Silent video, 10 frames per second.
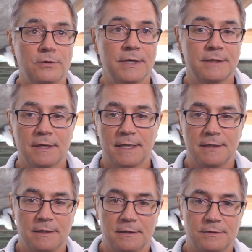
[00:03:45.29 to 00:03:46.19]
thing that I
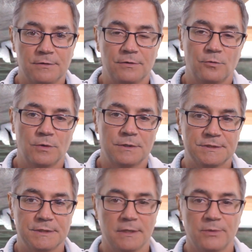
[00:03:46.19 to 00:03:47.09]
needed to do with the
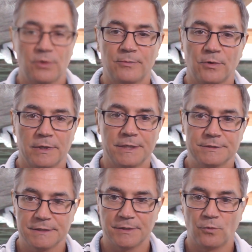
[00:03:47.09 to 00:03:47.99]
ceiling
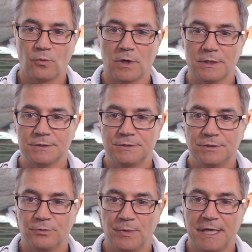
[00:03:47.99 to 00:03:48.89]
preparation was
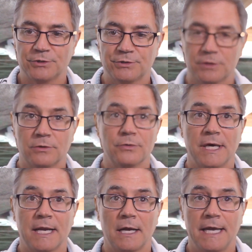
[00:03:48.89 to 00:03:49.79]
to make sure
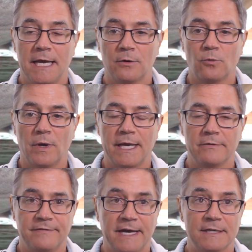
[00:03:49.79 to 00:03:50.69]
that I had a way to
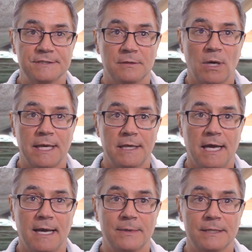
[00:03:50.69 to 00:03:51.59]
fasten my
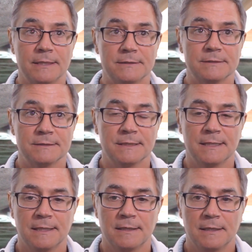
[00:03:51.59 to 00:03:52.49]
cabinets
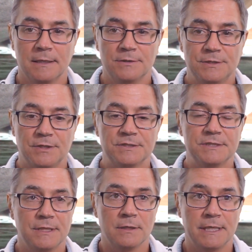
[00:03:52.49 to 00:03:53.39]
to the
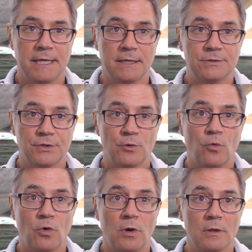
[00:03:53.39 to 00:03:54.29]
ceiling and to the
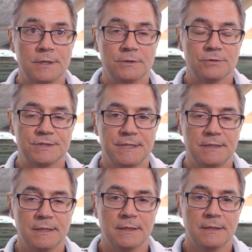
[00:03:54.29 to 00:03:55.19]
wall. And you'll
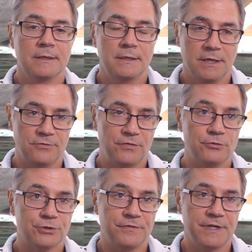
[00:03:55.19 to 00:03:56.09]
see in
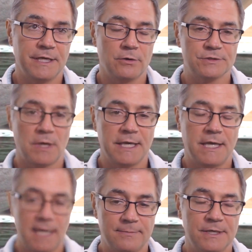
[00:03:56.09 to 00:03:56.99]
future videos, my
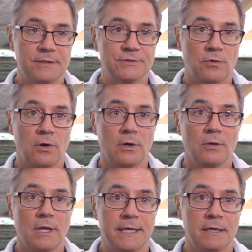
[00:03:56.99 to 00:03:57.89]
cabinets are
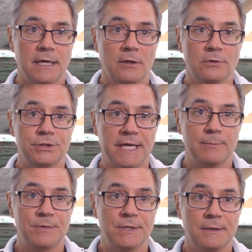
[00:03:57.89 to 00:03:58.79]
like an L-shaped.